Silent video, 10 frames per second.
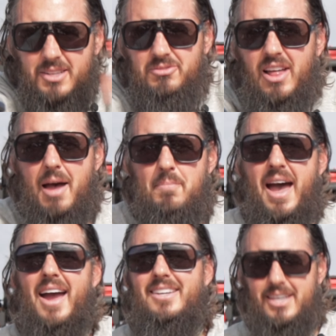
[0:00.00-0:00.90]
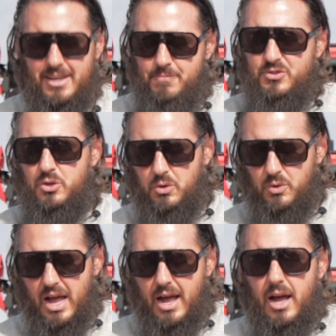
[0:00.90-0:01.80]
Flat packed. So
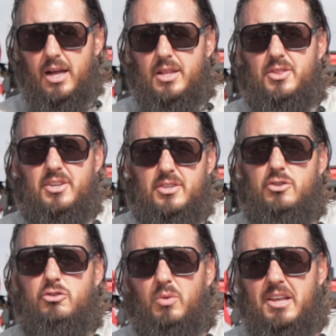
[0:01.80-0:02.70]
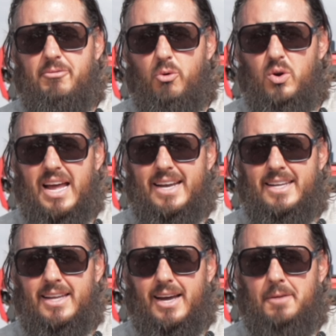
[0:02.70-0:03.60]
this is
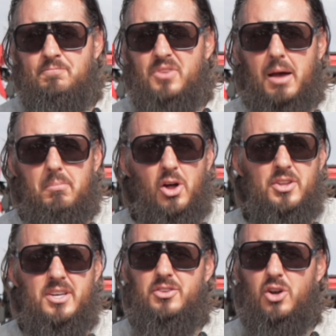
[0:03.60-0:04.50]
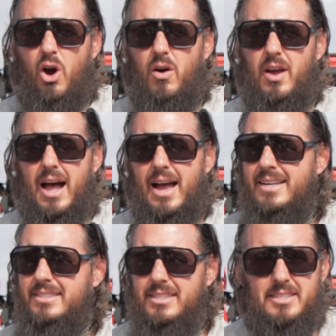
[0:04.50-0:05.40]
$24.99. I bought these at REI.
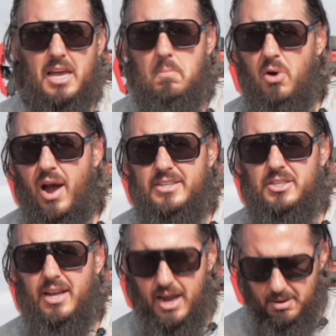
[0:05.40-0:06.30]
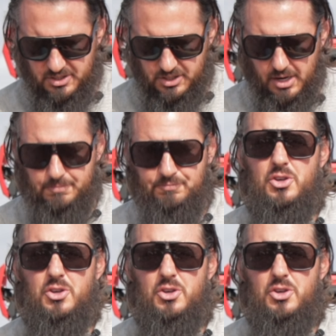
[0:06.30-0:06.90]
It's the same price on Amazon.